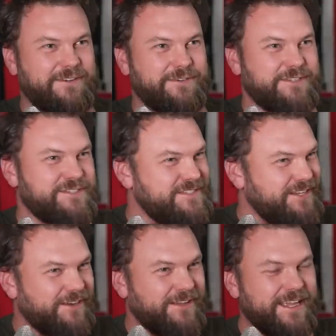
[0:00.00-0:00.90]
Or just, you
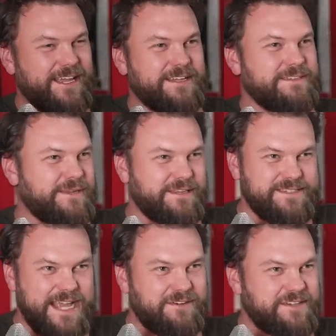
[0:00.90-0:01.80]
know, did a
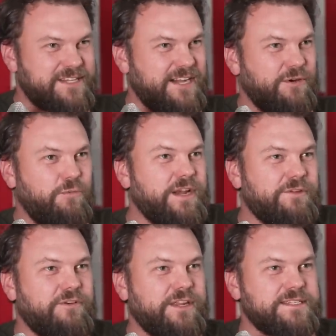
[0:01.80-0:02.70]
sound design or
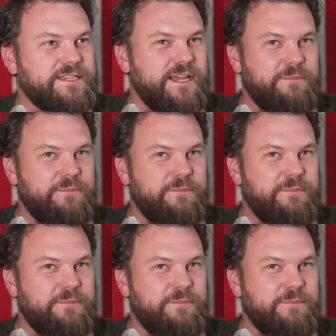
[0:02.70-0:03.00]
whatever it is.